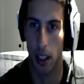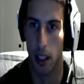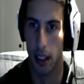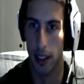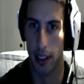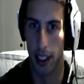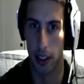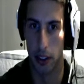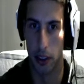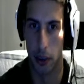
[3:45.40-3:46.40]
Next
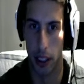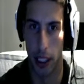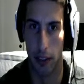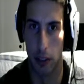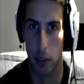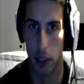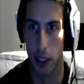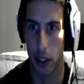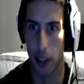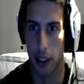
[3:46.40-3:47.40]
turn, we're going to have to bring
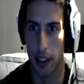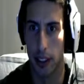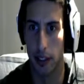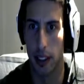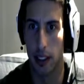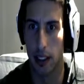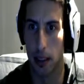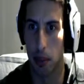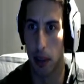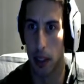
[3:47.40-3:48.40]
our defense and
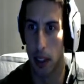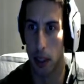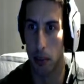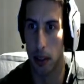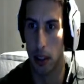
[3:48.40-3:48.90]
spirit up.